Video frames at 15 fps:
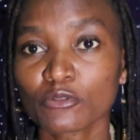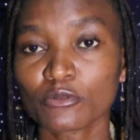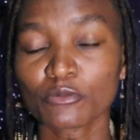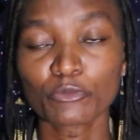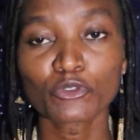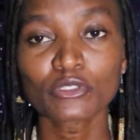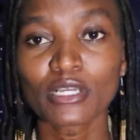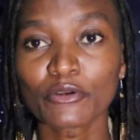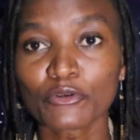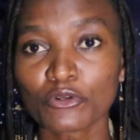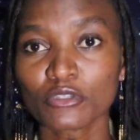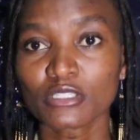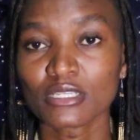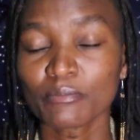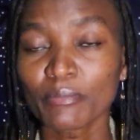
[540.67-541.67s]
to put
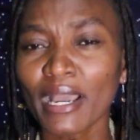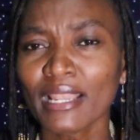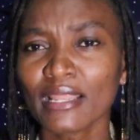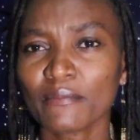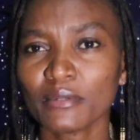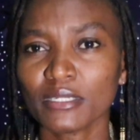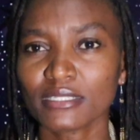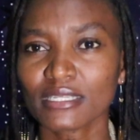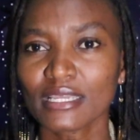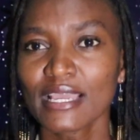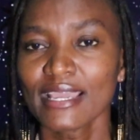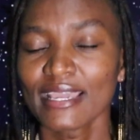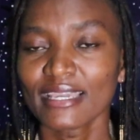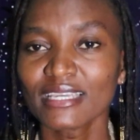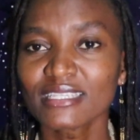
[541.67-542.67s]
across in Parliament.
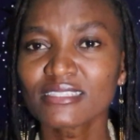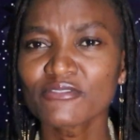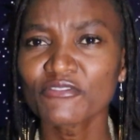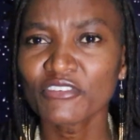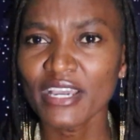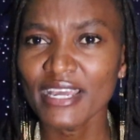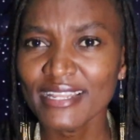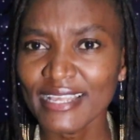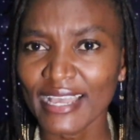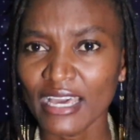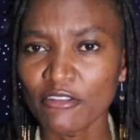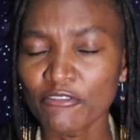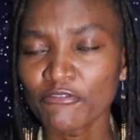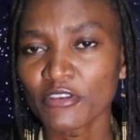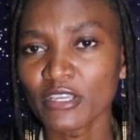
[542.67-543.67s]
It's very
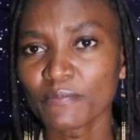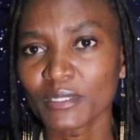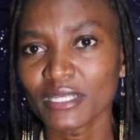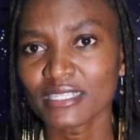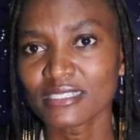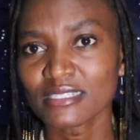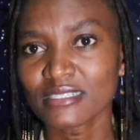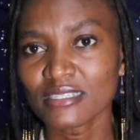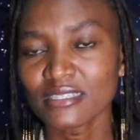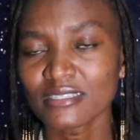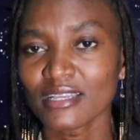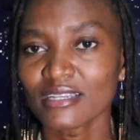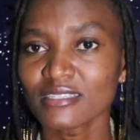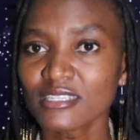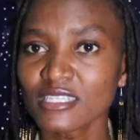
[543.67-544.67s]
unfair, brothers and
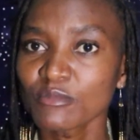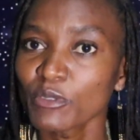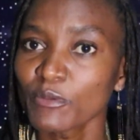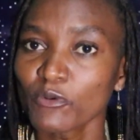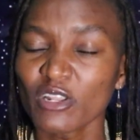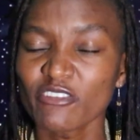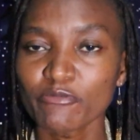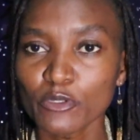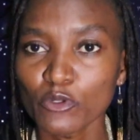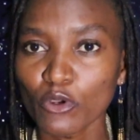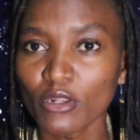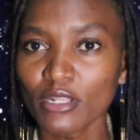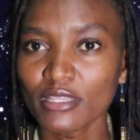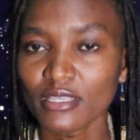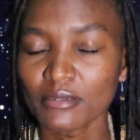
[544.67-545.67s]
sisters. These people have been
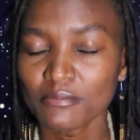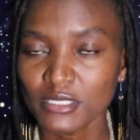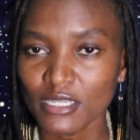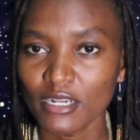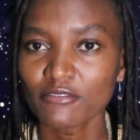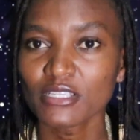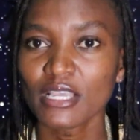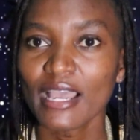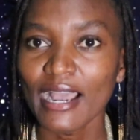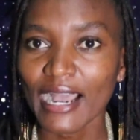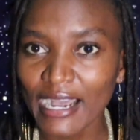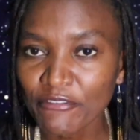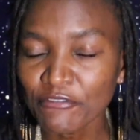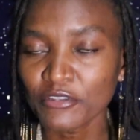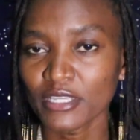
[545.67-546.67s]
calling themselves
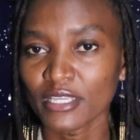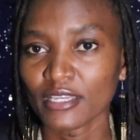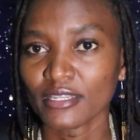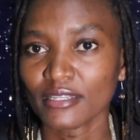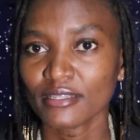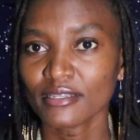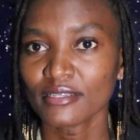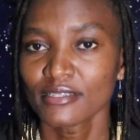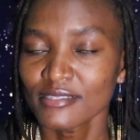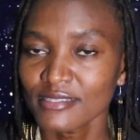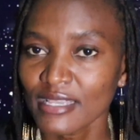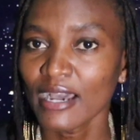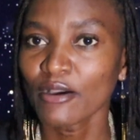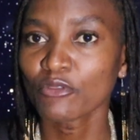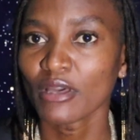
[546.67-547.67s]
African,
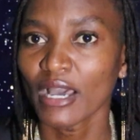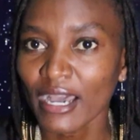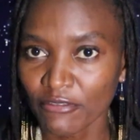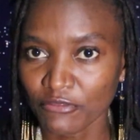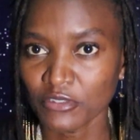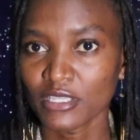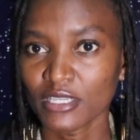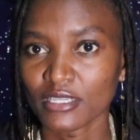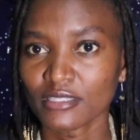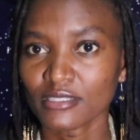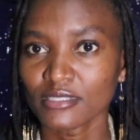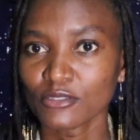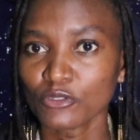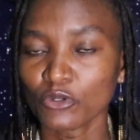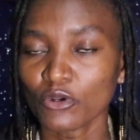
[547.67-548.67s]
South
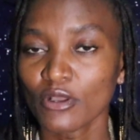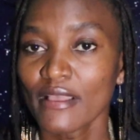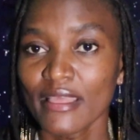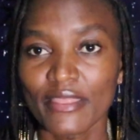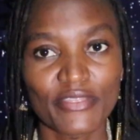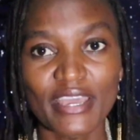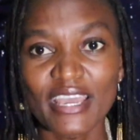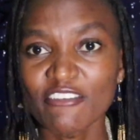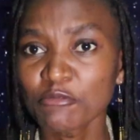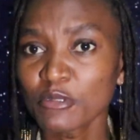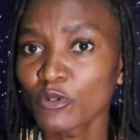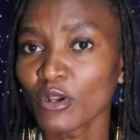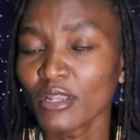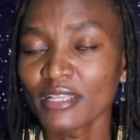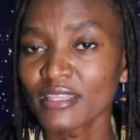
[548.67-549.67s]
Africans, They have
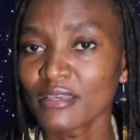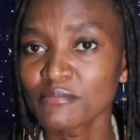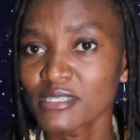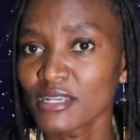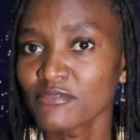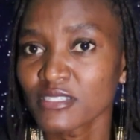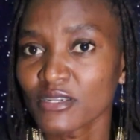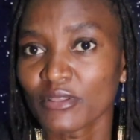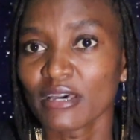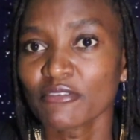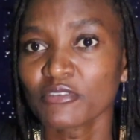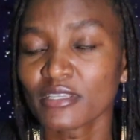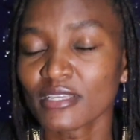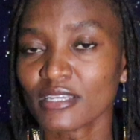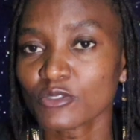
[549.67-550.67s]
been calling themselves South
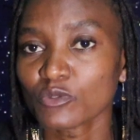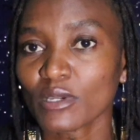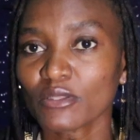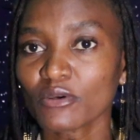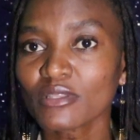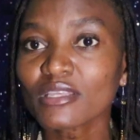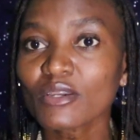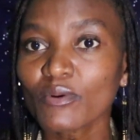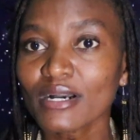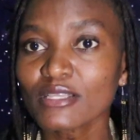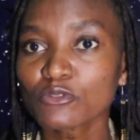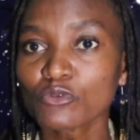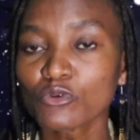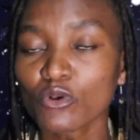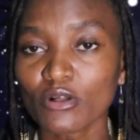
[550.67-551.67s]
Africans. We are not the
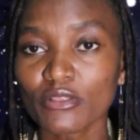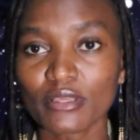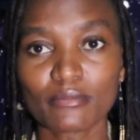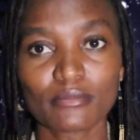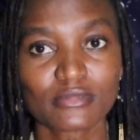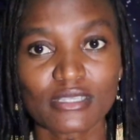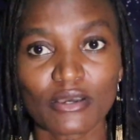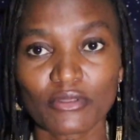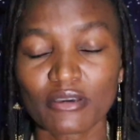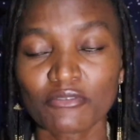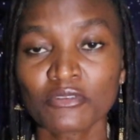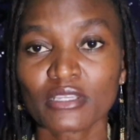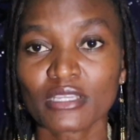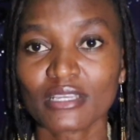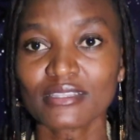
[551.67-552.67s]
ones who call them South
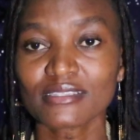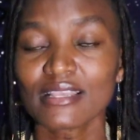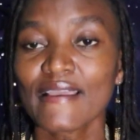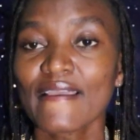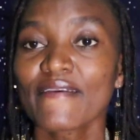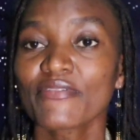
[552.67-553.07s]
Africans.